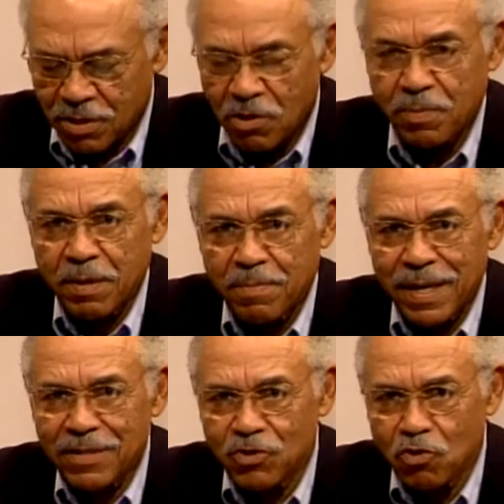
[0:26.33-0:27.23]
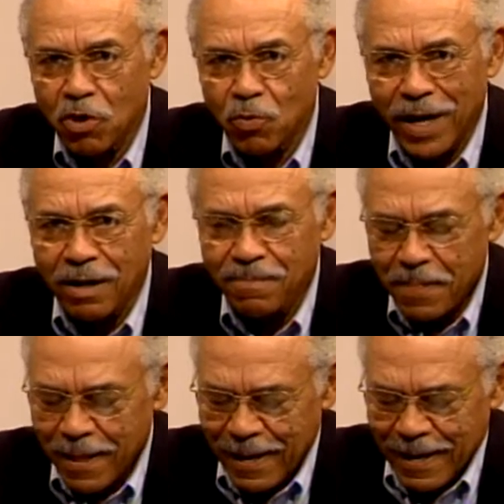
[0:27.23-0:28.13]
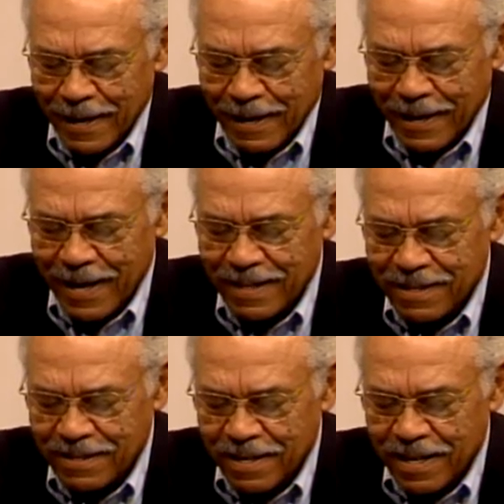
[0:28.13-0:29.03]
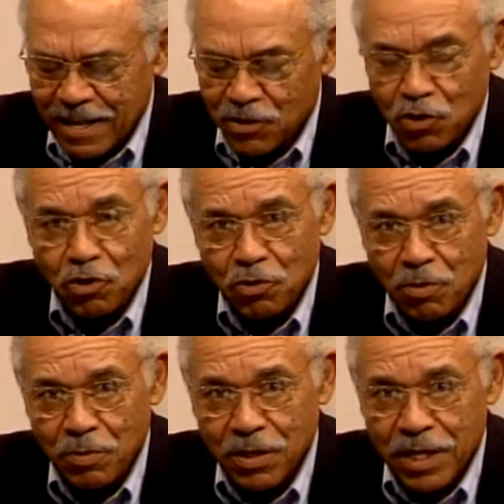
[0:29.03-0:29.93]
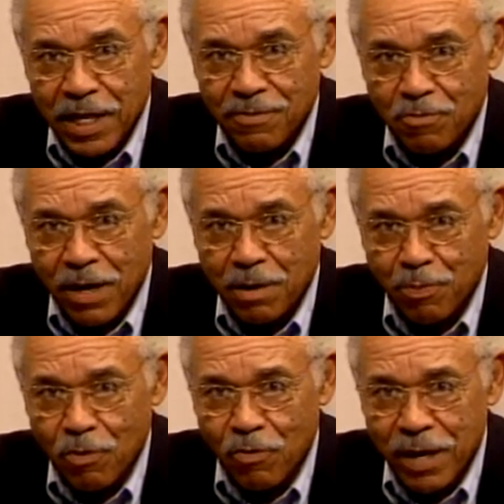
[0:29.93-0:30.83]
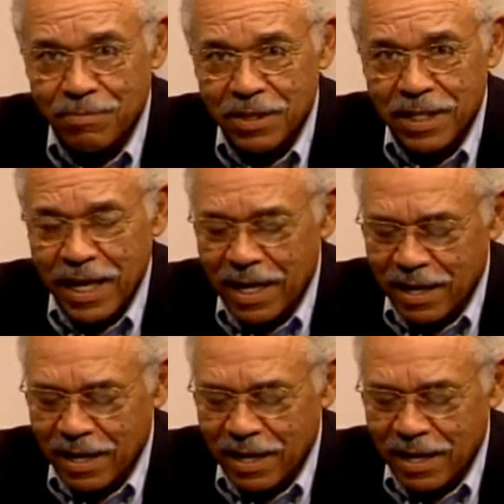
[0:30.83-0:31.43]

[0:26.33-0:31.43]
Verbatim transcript: Hope everybody's doing well Again, this as usual, we're going to have quite a program today.